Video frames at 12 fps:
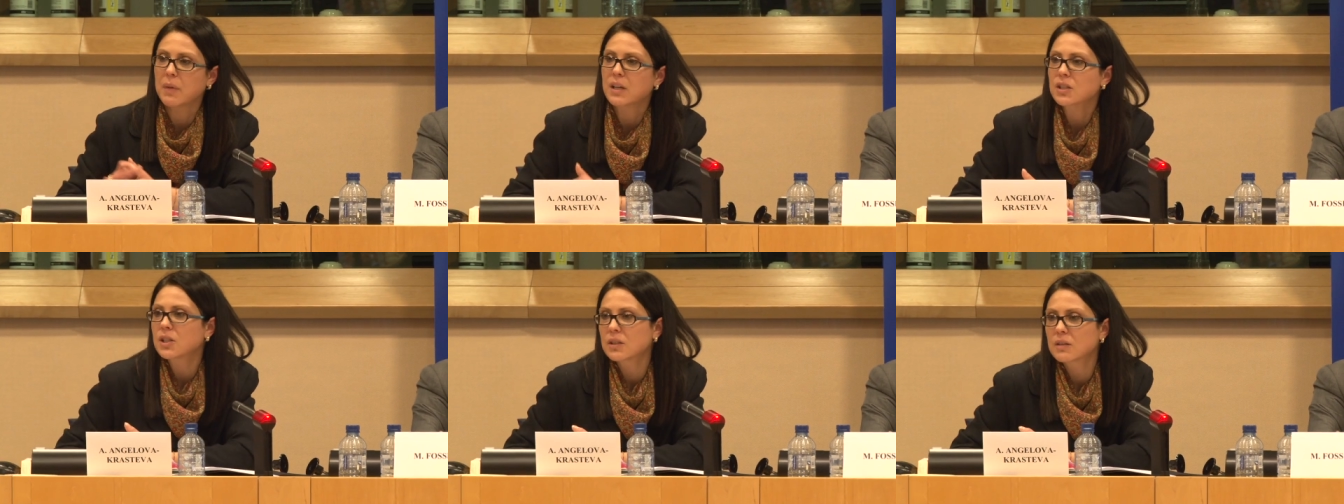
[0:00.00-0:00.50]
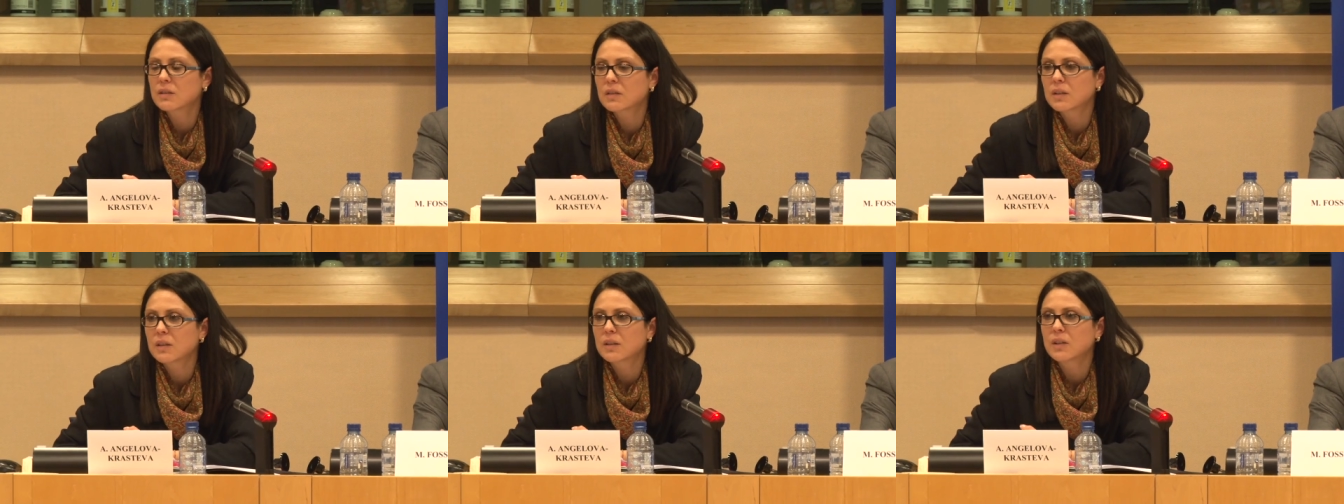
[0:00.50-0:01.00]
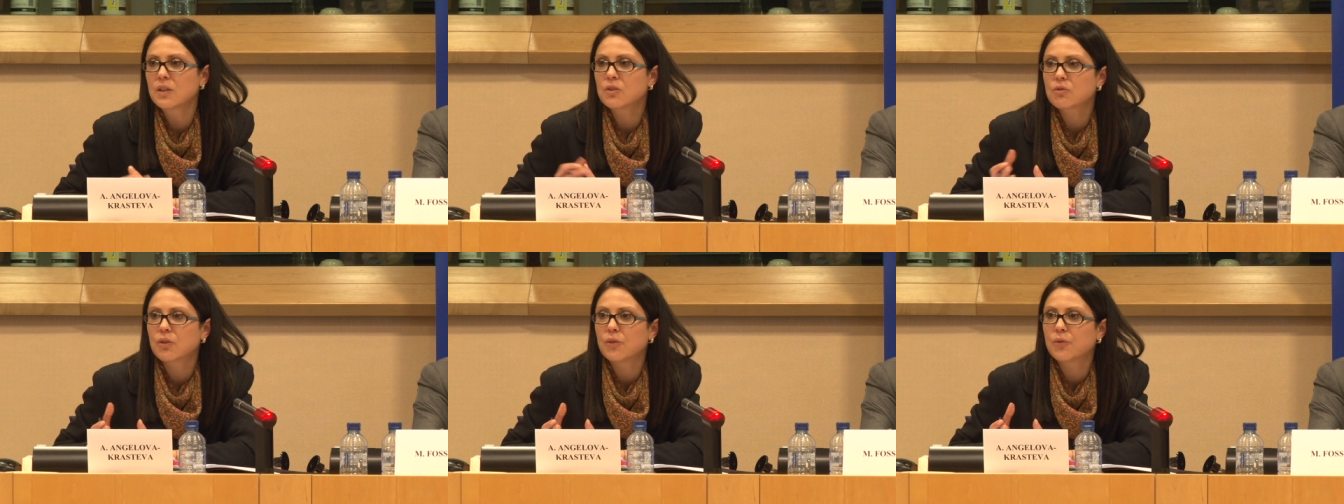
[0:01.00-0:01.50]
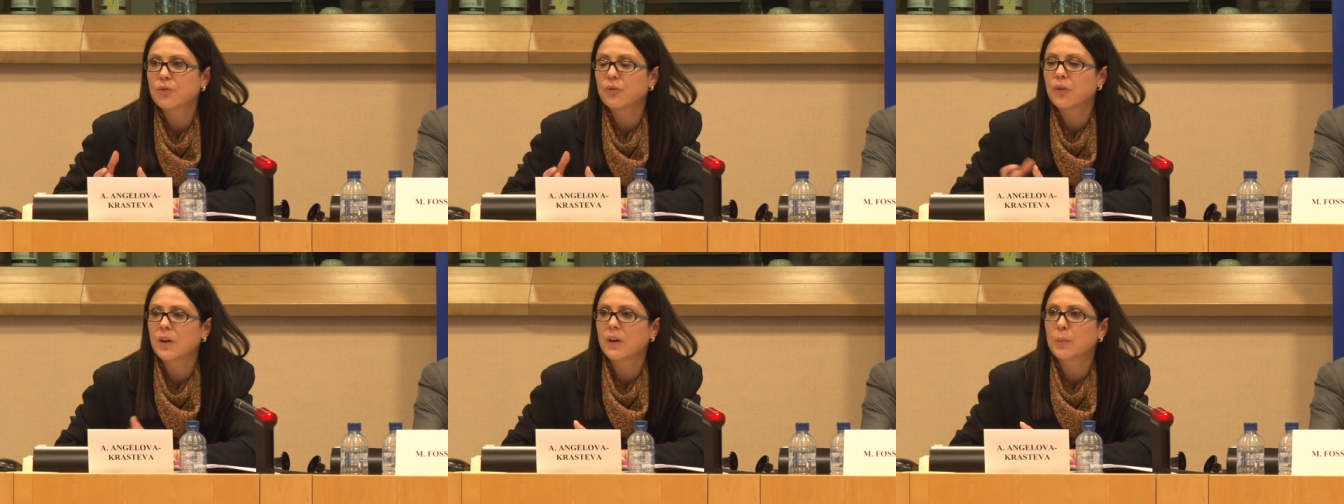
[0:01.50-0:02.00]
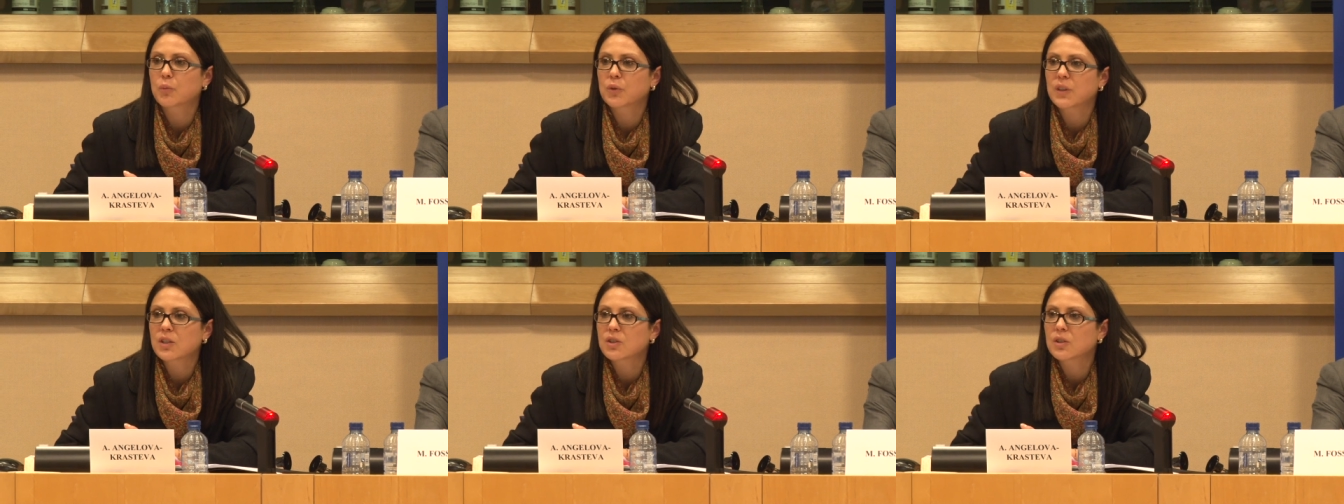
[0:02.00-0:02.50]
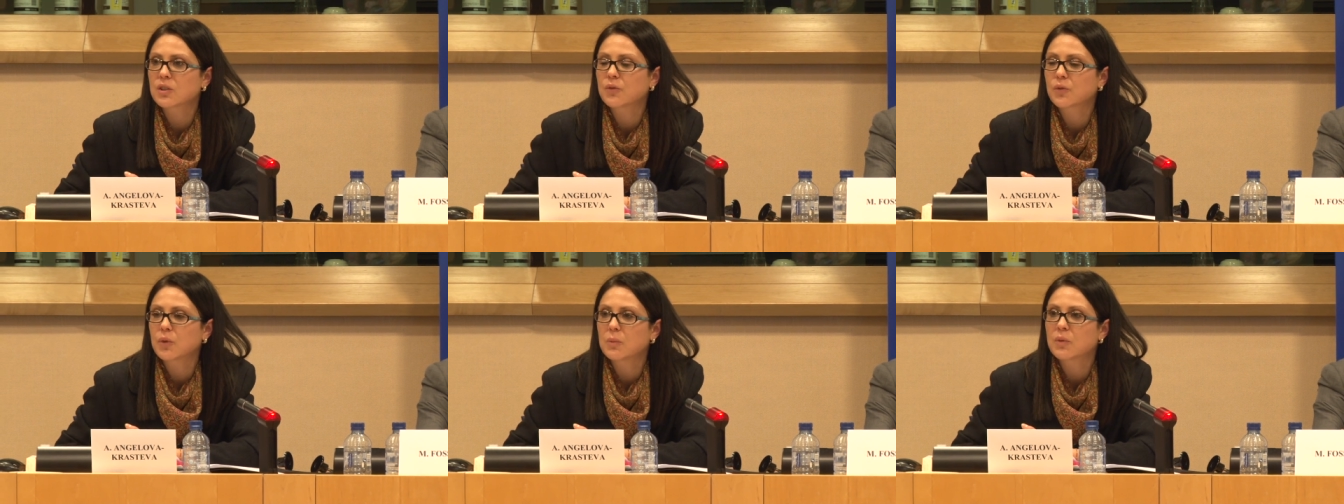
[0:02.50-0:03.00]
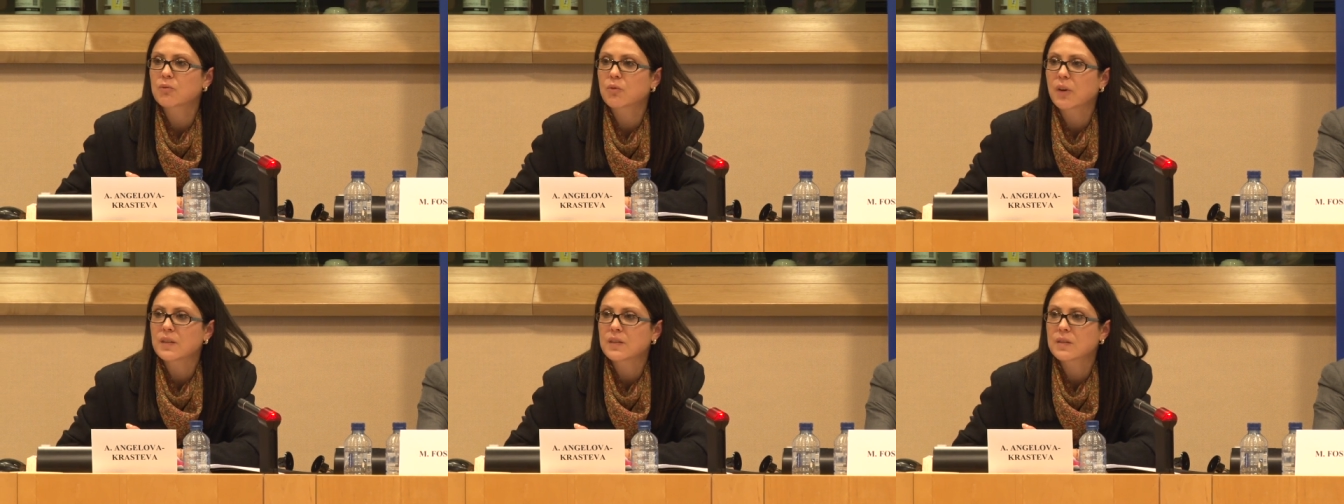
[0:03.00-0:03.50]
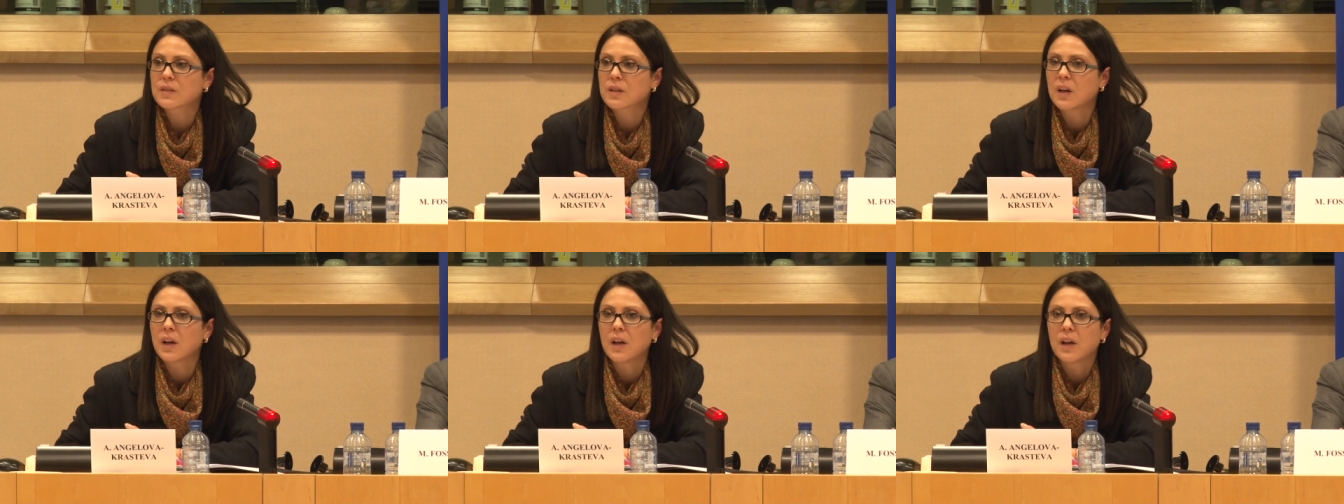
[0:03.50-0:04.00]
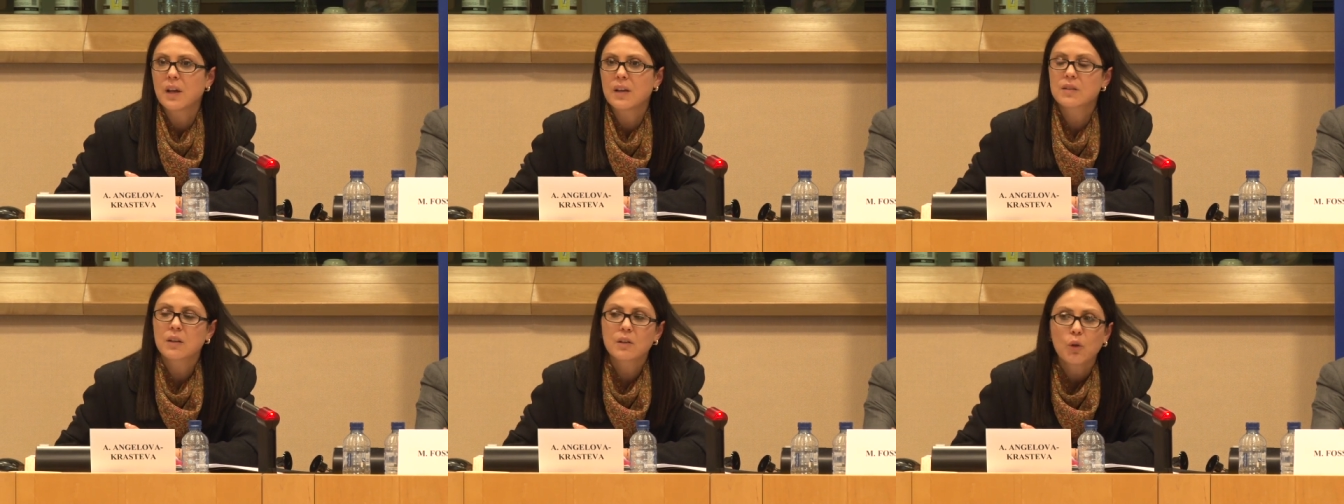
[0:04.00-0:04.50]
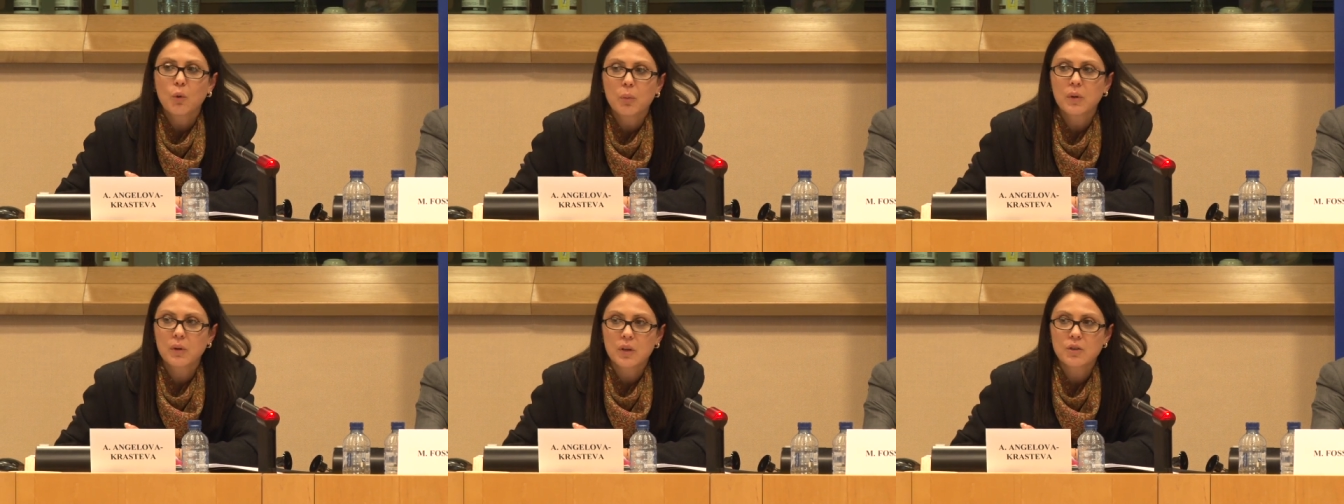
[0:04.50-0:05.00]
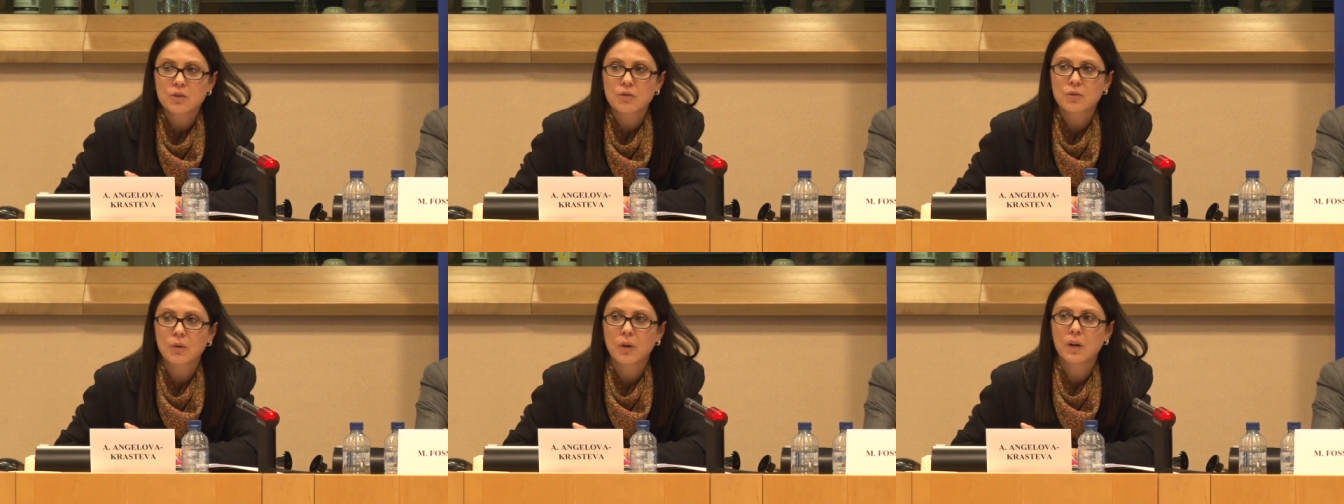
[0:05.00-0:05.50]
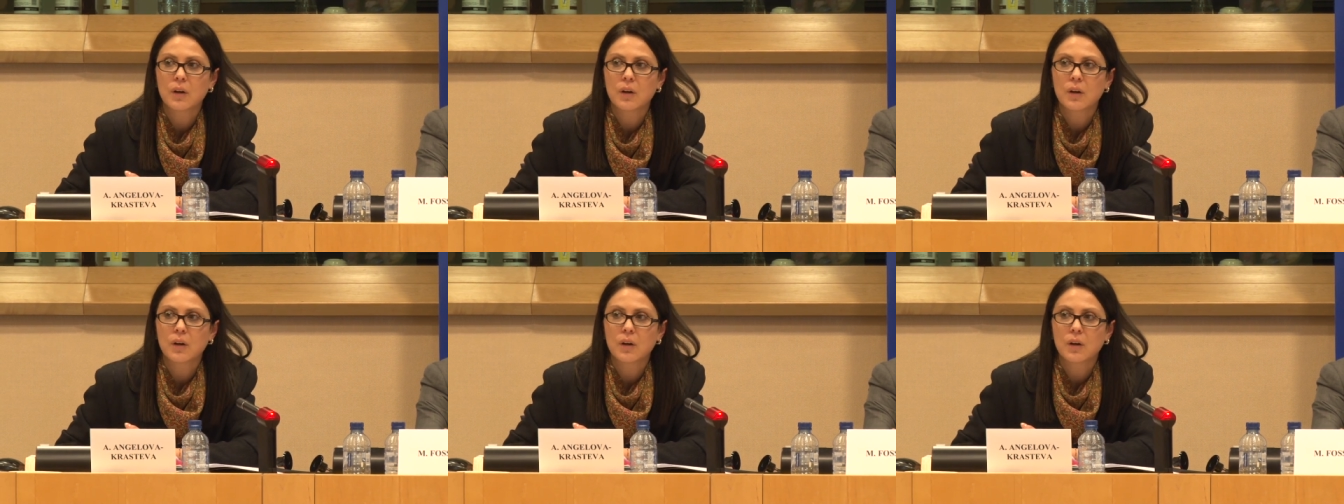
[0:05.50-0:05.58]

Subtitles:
mentioned, the issue of protection of human rights is a global issue.